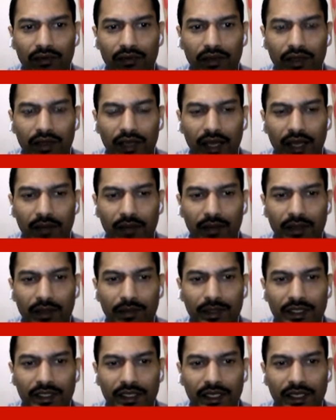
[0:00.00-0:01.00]
can be
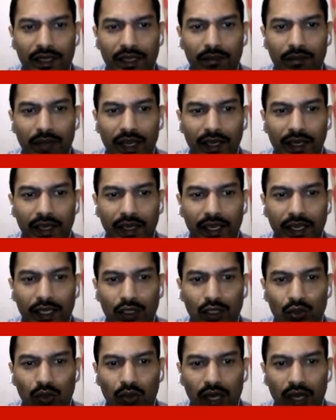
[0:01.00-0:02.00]
represented by k
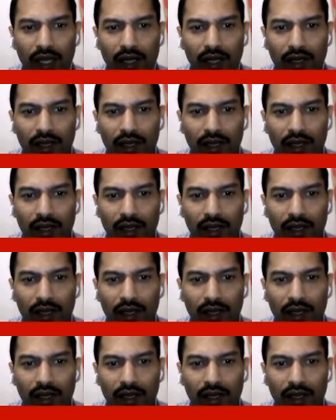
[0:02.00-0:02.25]
square,